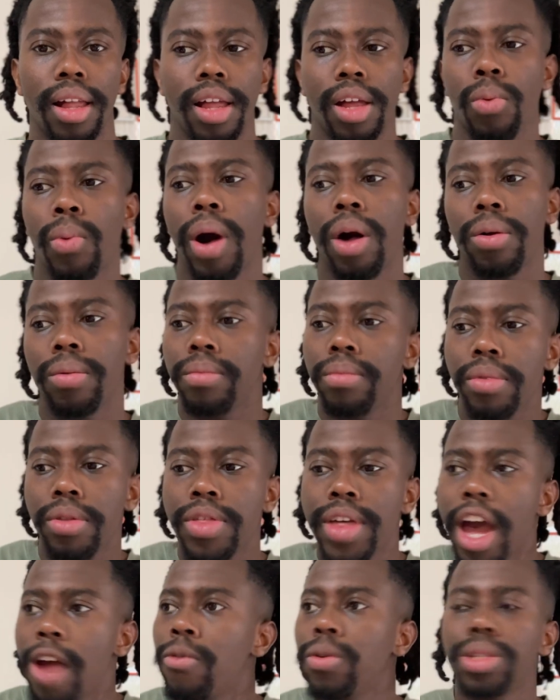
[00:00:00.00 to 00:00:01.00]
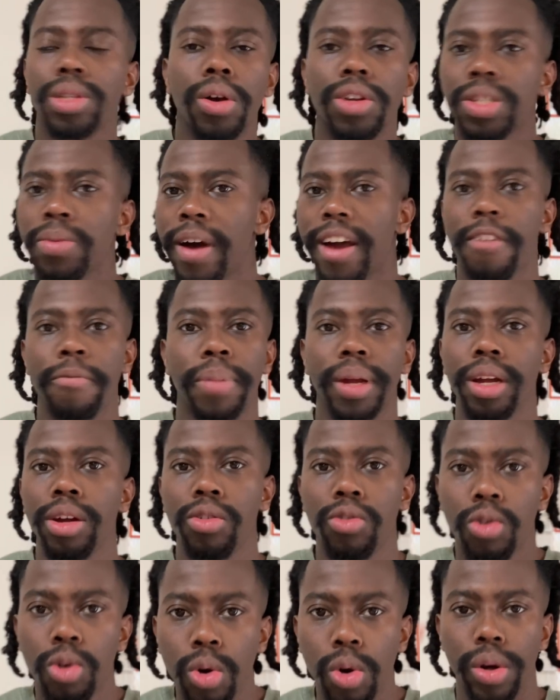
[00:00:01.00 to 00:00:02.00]
Well, their results might have been
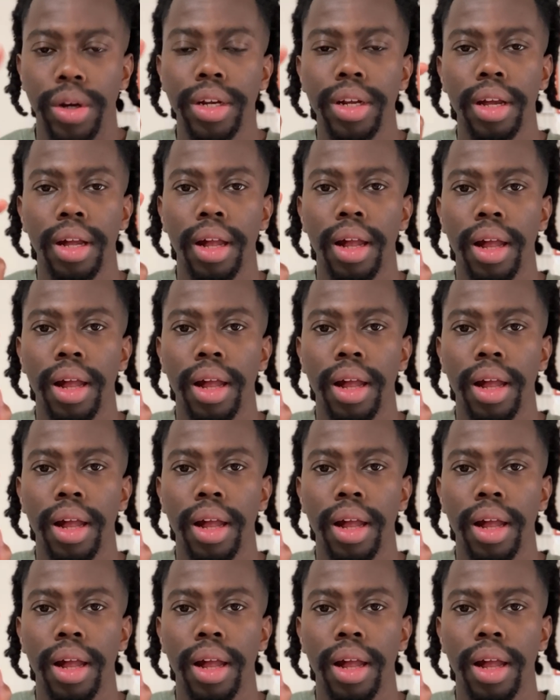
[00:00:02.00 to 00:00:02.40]
good,